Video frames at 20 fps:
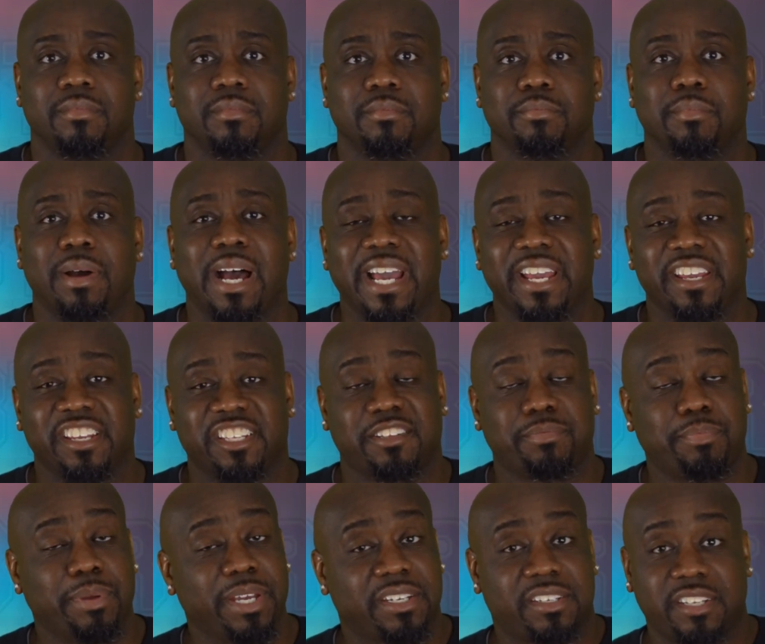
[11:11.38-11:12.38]
My
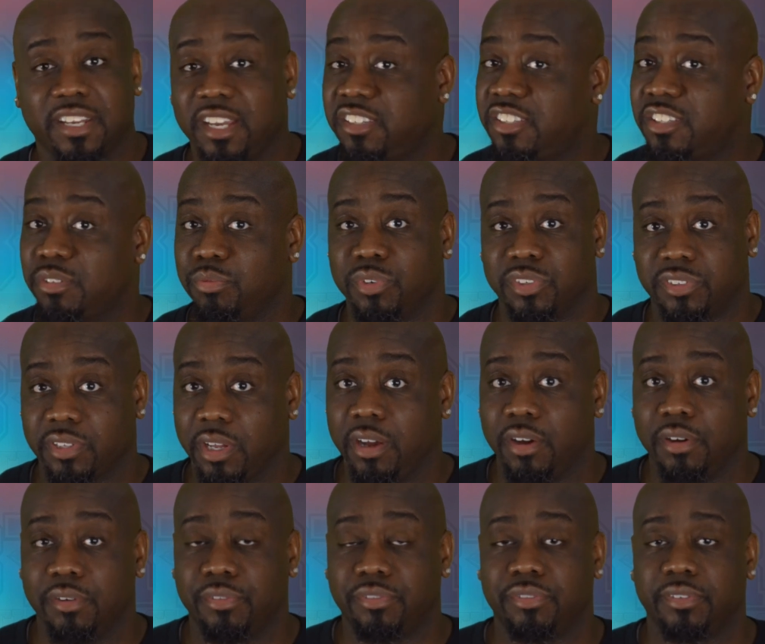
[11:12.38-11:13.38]
expectation was
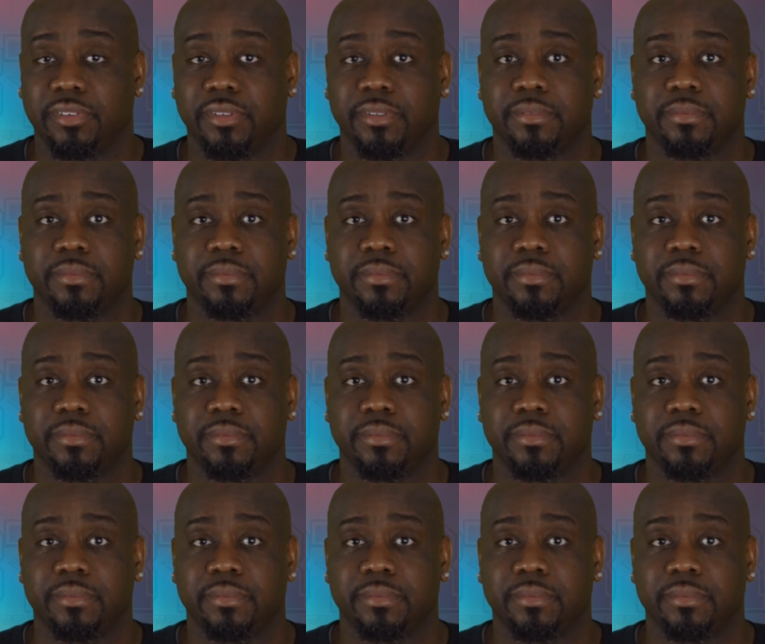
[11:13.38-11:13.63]
off.